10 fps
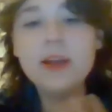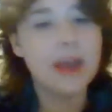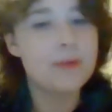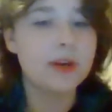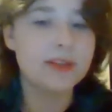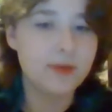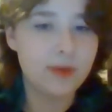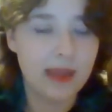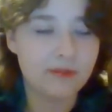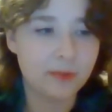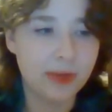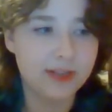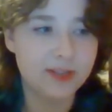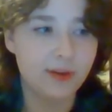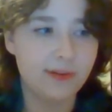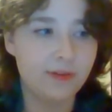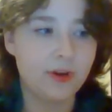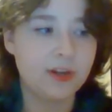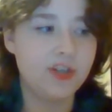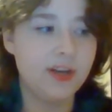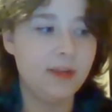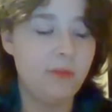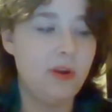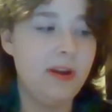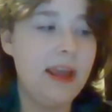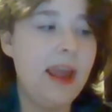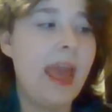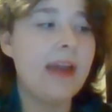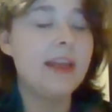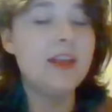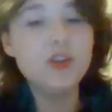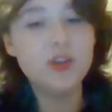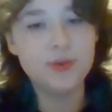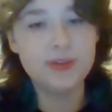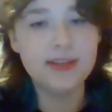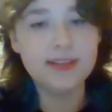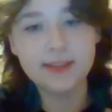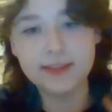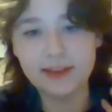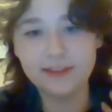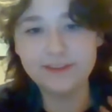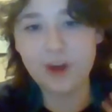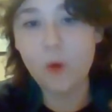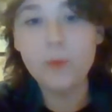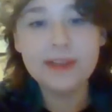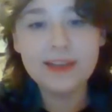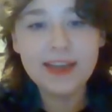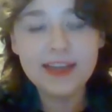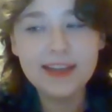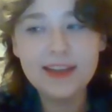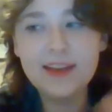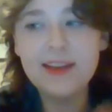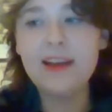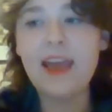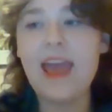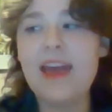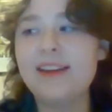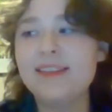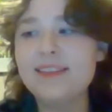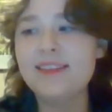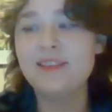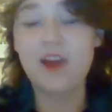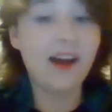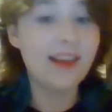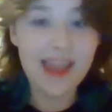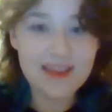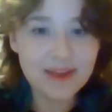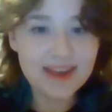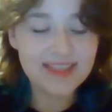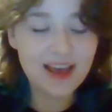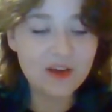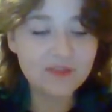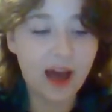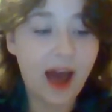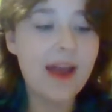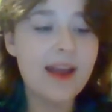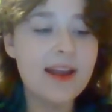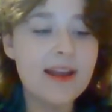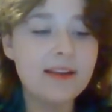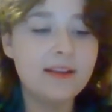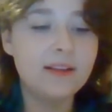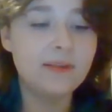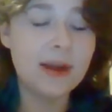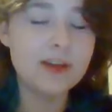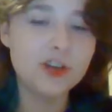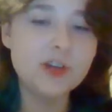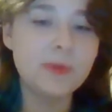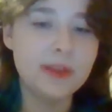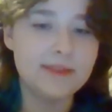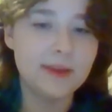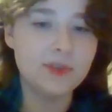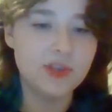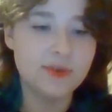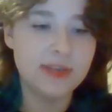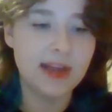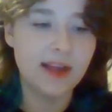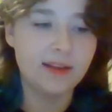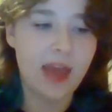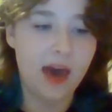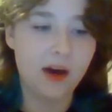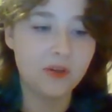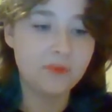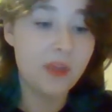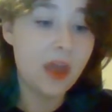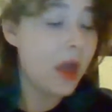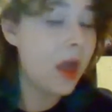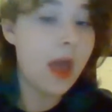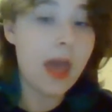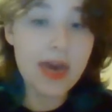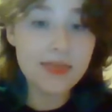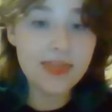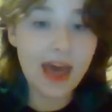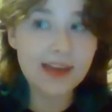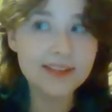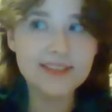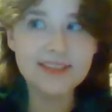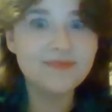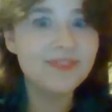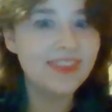a gay person who came from a conservative Christian community, and in choosing to live openly and not hate myself, my church believes I'm choosing hell. And that's